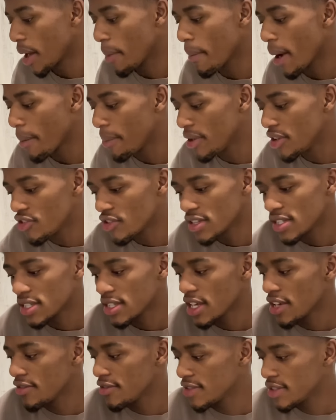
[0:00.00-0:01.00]
my Pinterest
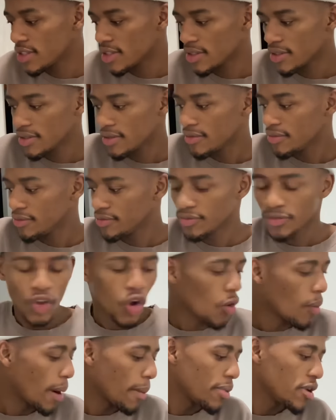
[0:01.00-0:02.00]
saves,
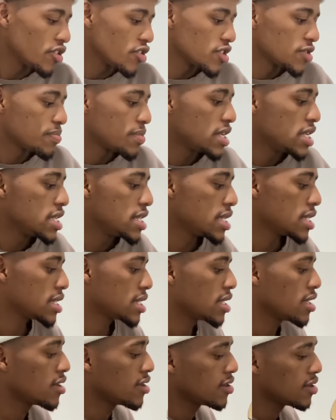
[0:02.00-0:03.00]
or my Pinterest pins,
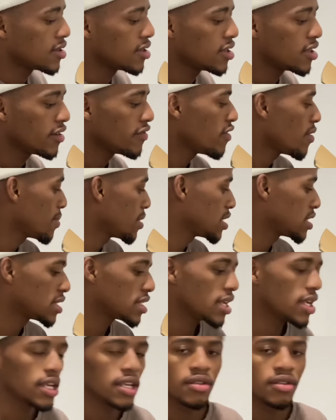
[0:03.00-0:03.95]
I may say.